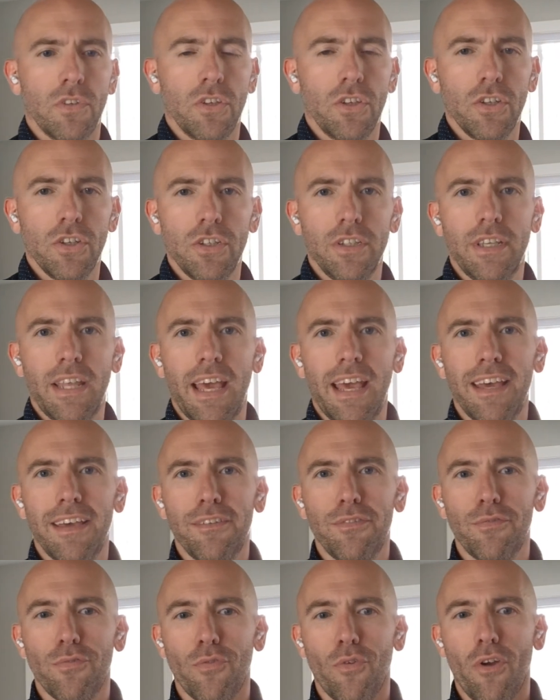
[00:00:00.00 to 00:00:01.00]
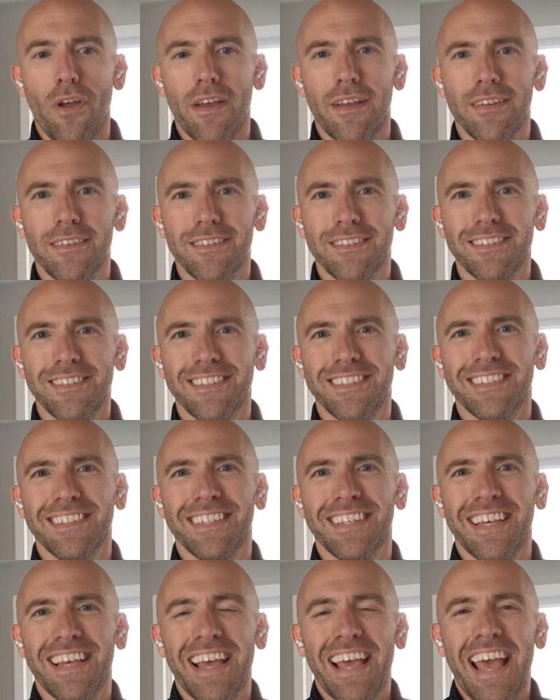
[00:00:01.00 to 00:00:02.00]
Good day, friends.
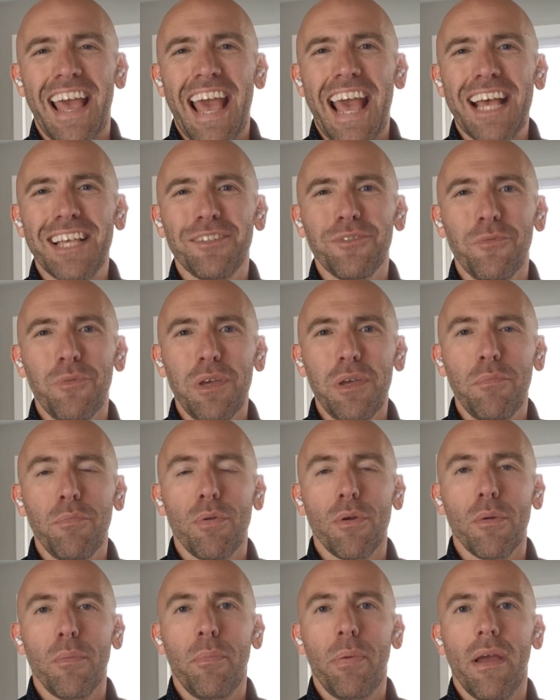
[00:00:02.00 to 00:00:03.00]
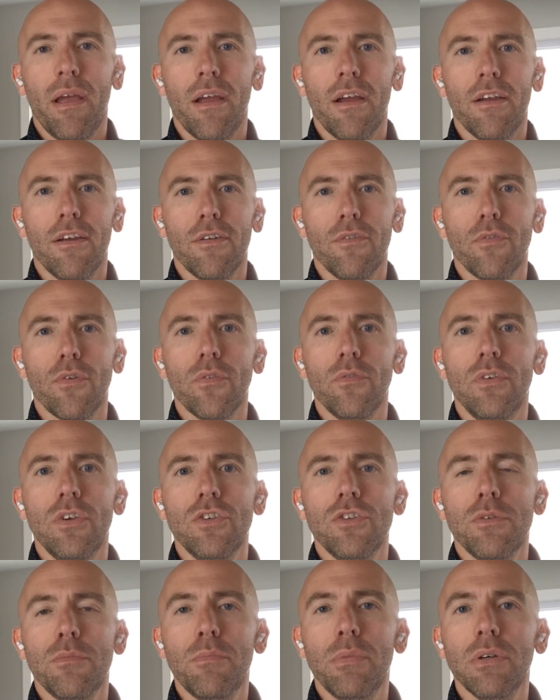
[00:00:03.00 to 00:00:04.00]
As we prepare for
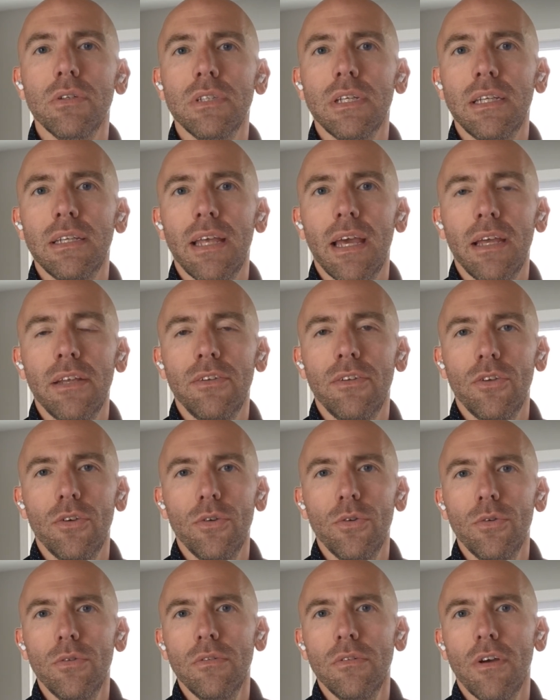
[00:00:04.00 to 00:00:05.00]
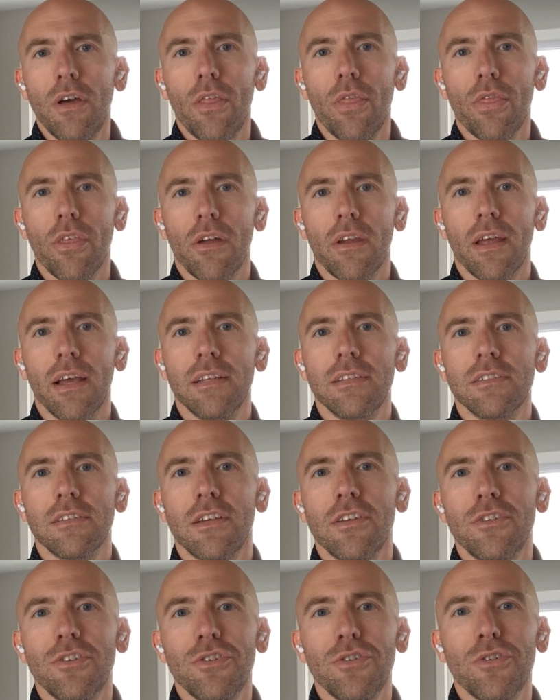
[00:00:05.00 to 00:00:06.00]
Vision Building Day 2, thought I'd
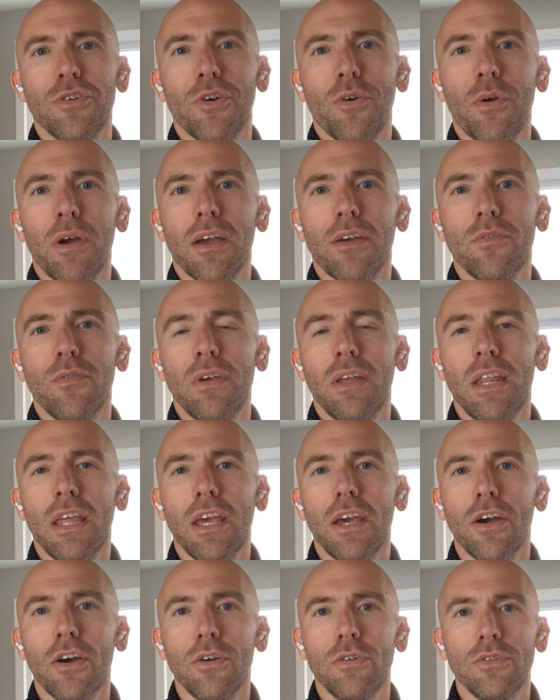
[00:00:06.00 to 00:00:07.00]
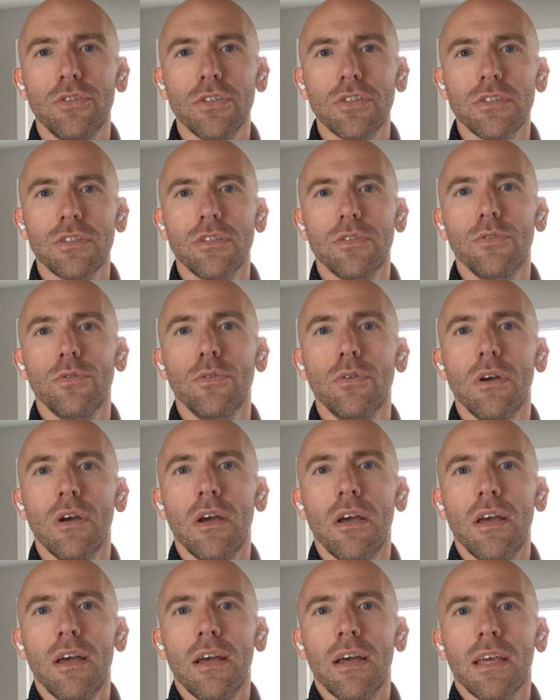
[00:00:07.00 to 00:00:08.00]
send you a quick video just to
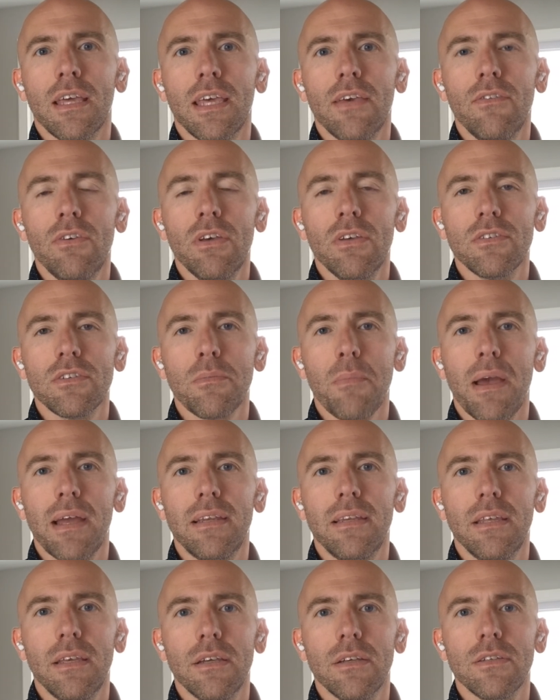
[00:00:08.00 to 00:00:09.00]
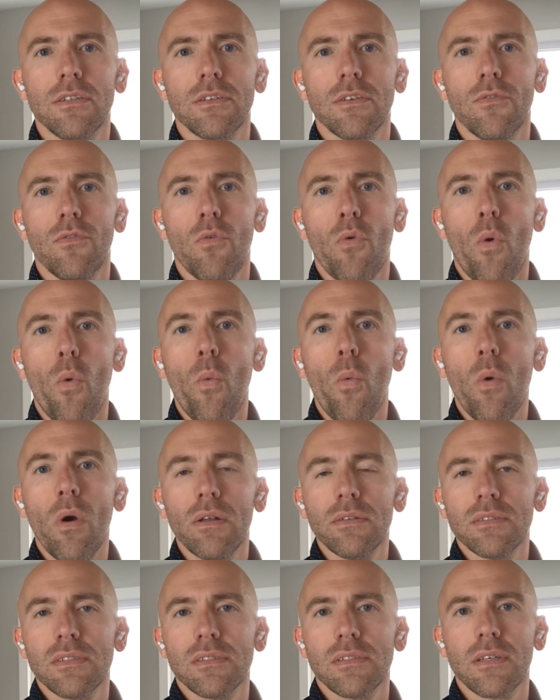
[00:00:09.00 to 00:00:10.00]
give you some ideas of
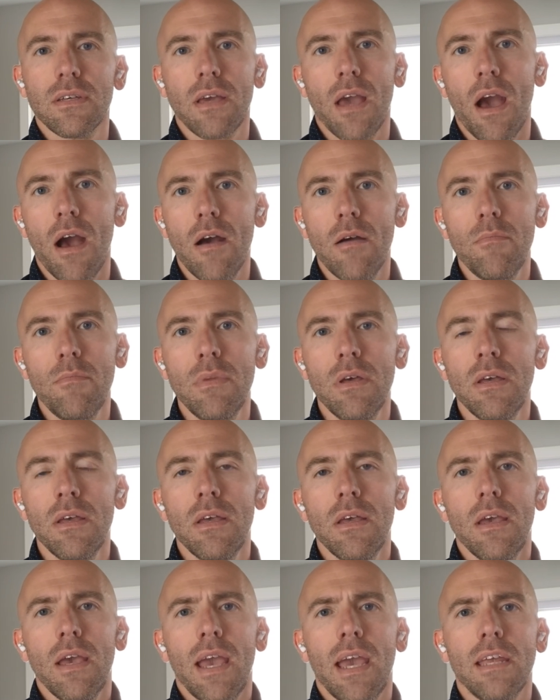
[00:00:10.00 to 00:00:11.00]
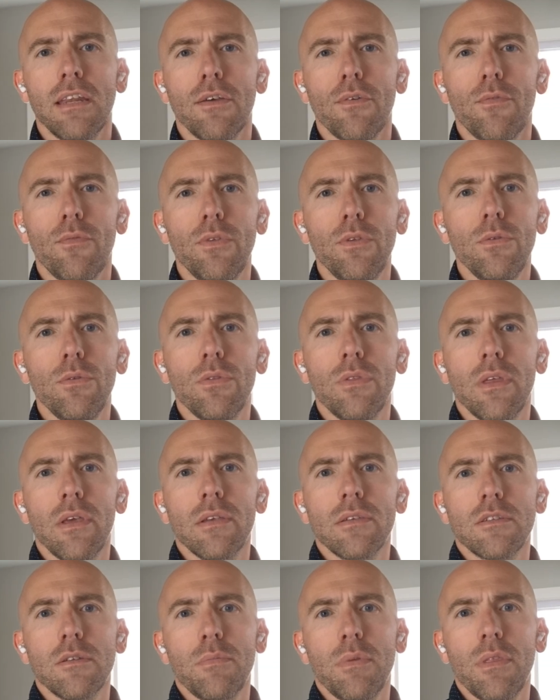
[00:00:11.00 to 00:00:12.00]
what's to come and a few
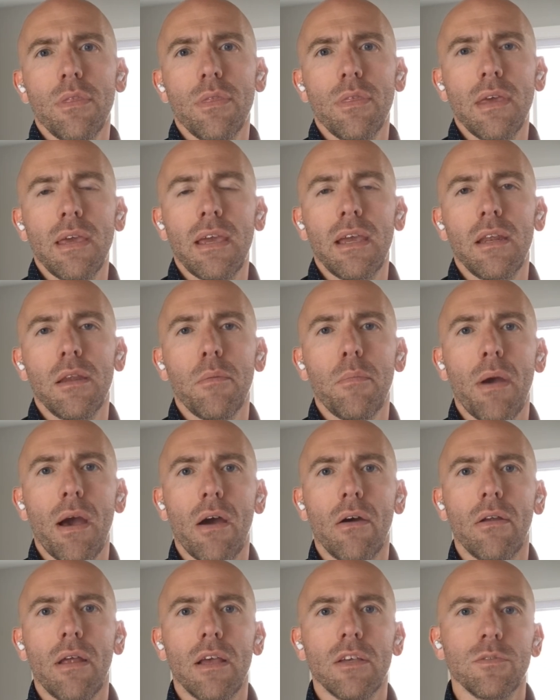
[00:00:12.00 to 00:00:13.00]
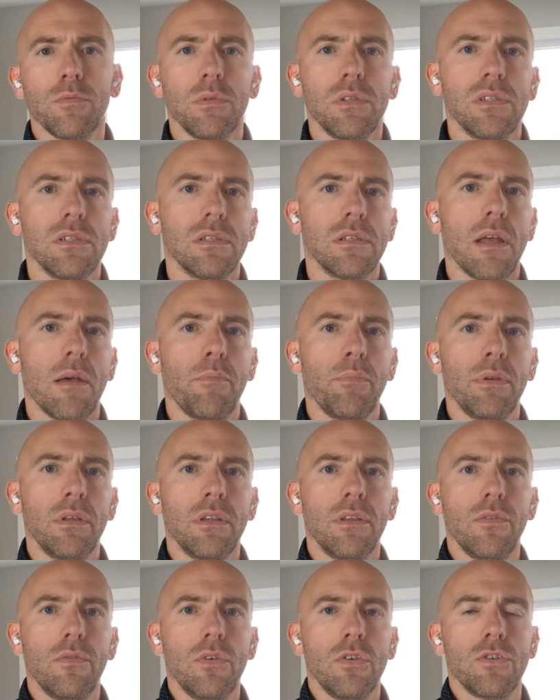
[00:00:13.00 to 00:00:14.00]
things to be thinking about as we step
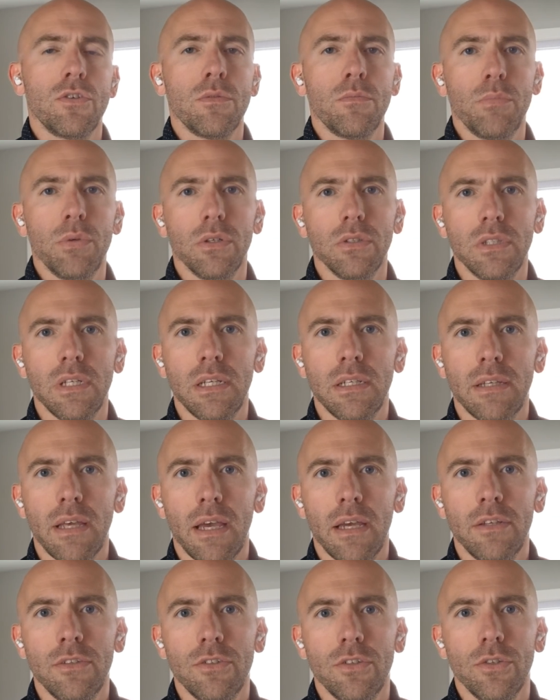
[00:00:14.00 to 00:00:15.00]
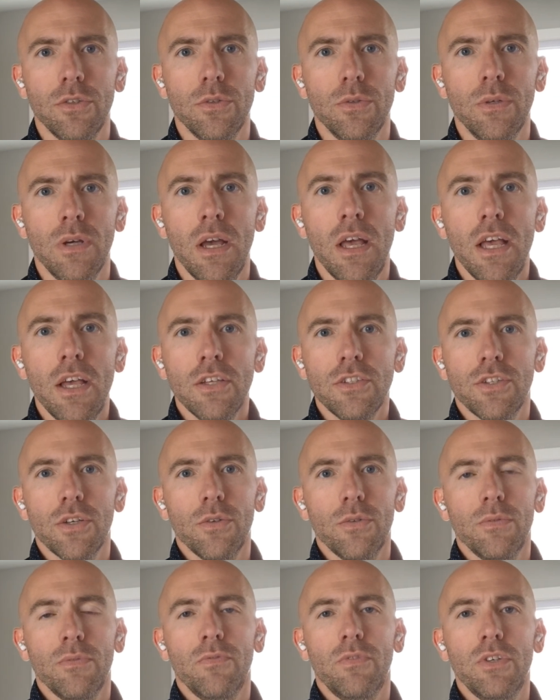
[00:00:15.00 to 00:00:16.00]
into Vision Building Day 2.
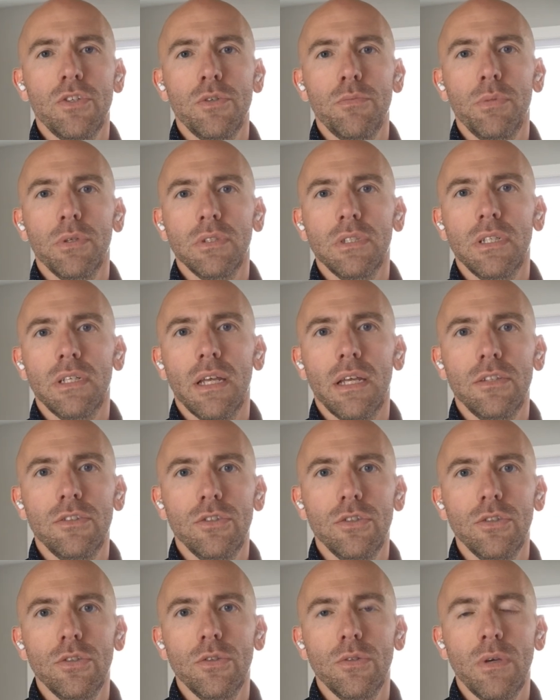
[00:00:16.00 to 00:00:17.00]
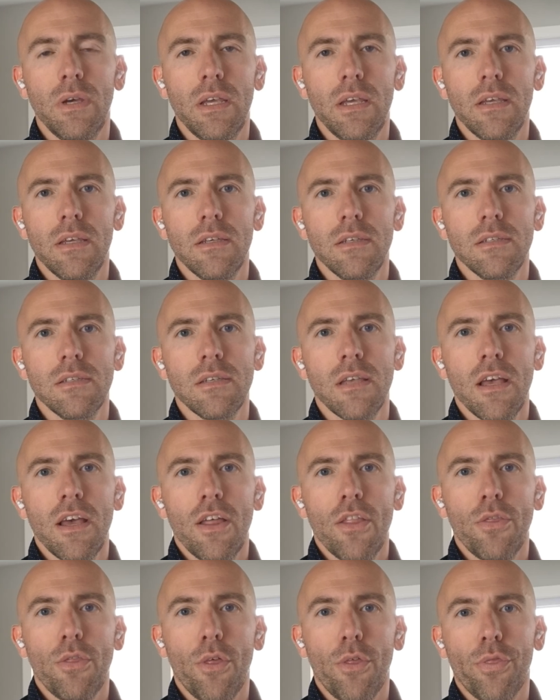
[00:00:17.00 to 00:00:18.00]
So, Vision Building Day 2 is
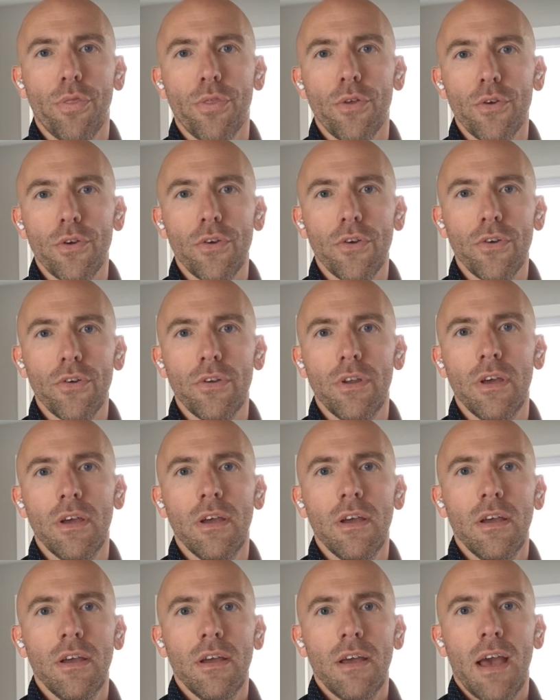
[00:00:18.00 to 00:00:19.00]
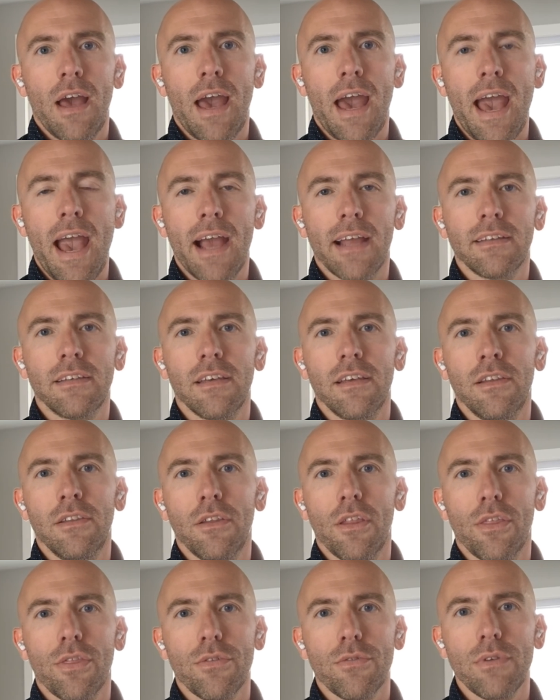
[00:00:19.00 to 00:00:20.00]
the third act in
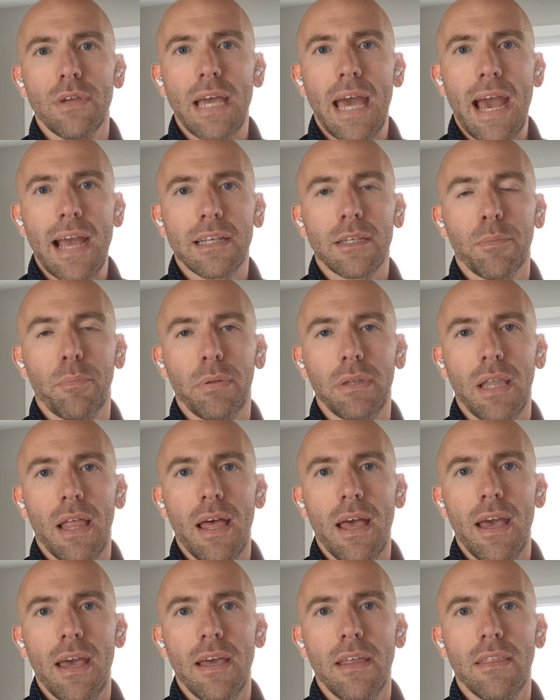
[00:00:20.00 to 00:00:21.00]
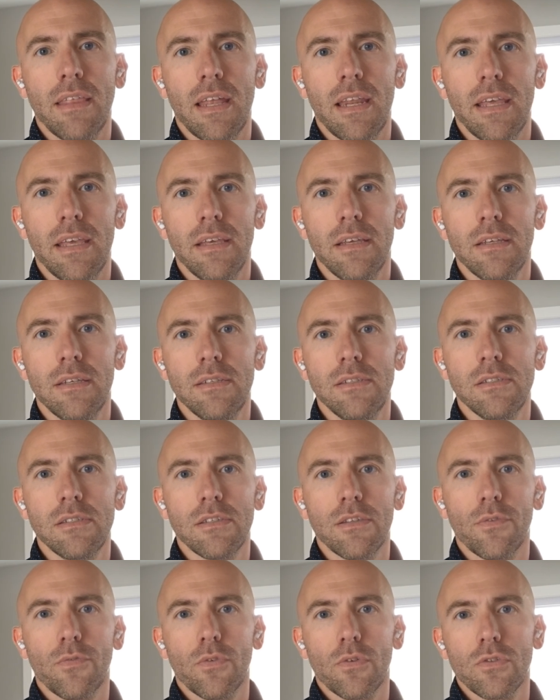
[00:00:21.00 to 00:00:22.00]
the three-act play that is
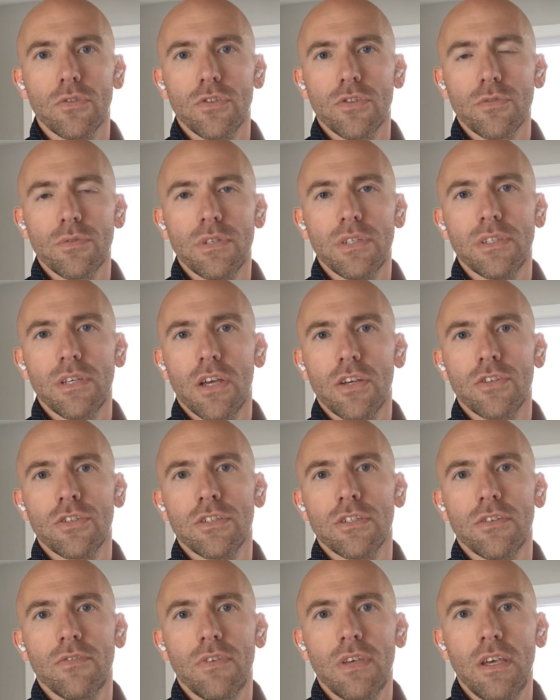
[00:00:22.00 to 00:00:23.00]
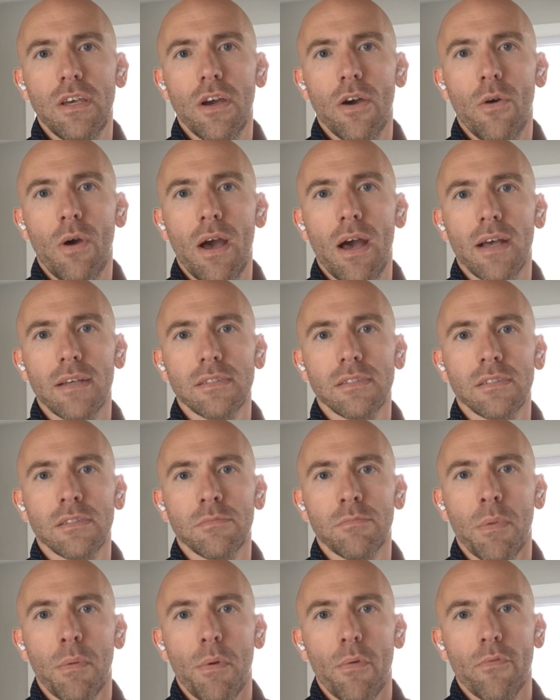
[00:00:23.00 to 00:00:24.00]
the first three sessions of EOS,
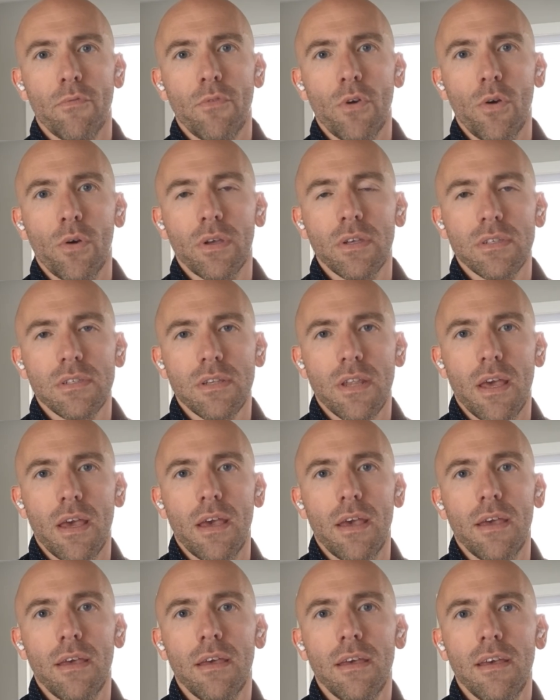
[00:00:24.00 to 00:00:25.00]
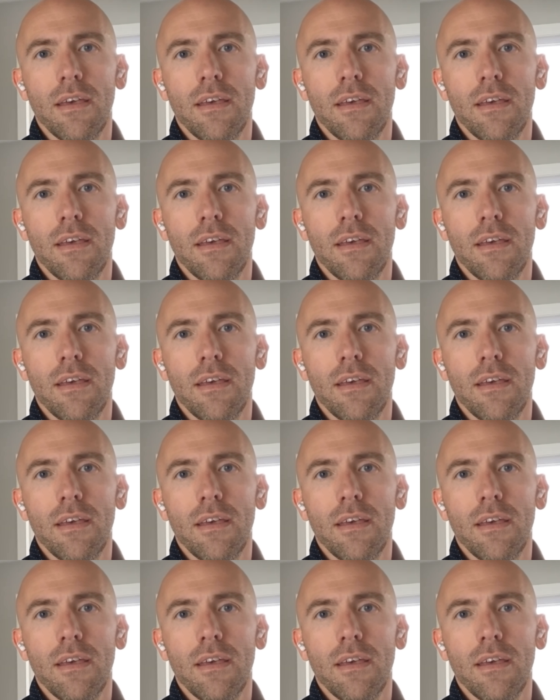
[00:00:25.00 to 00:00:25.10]
or Focus Day,